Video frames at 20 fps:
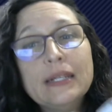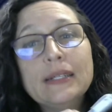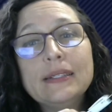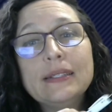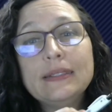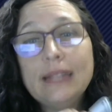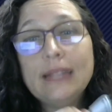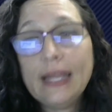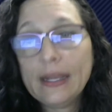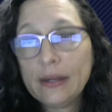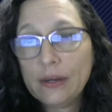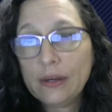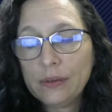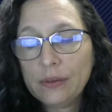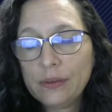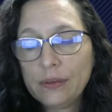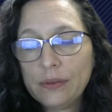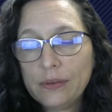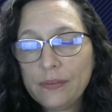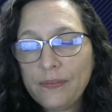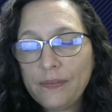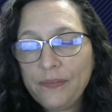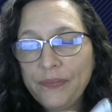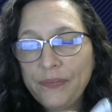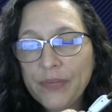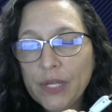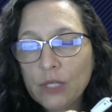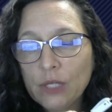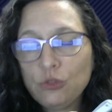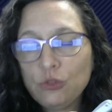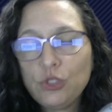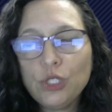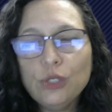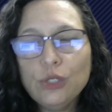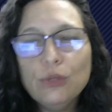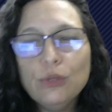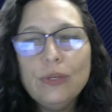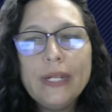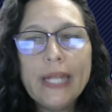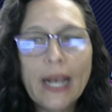Now,
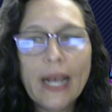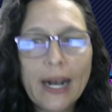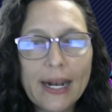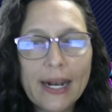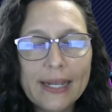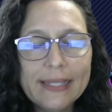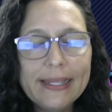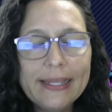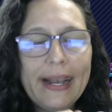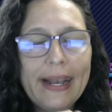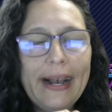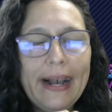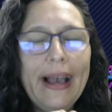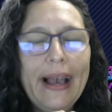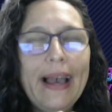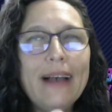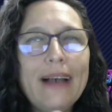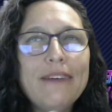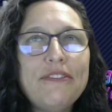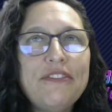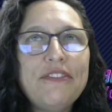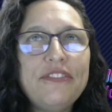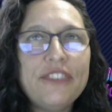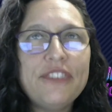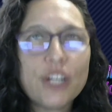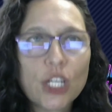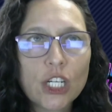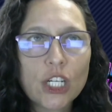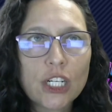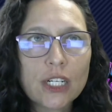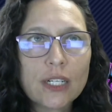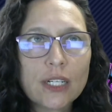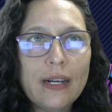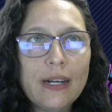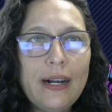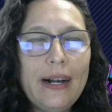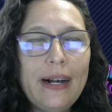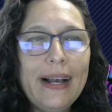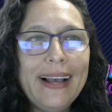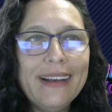do not ever,
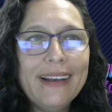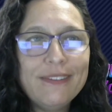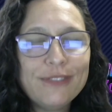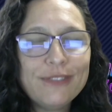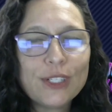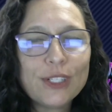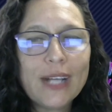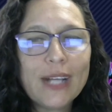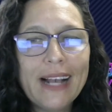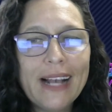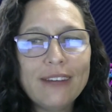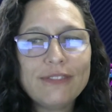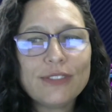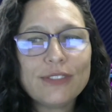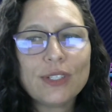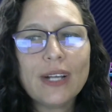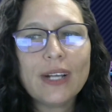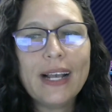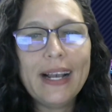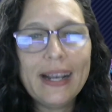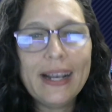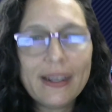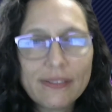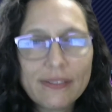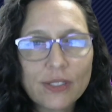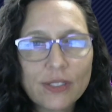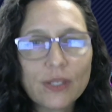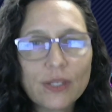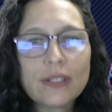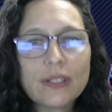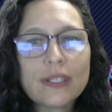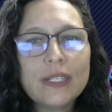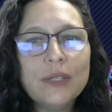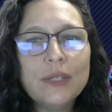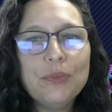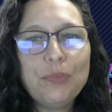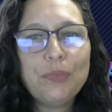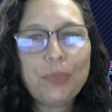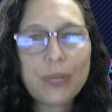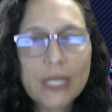ever, ever, ever
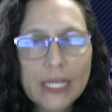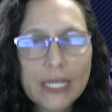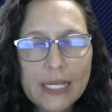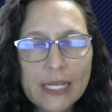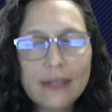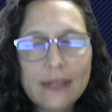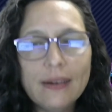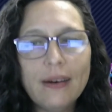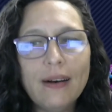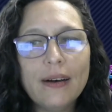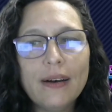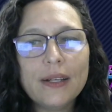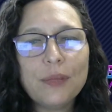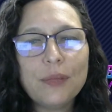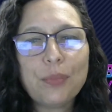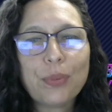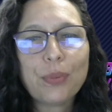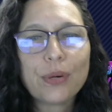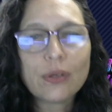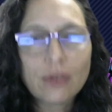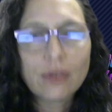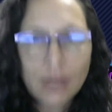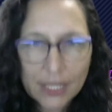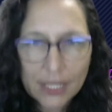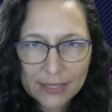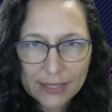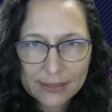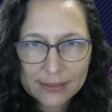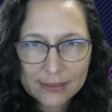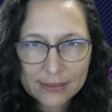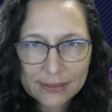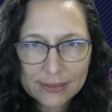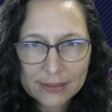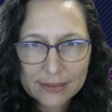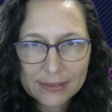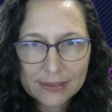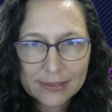compete on price.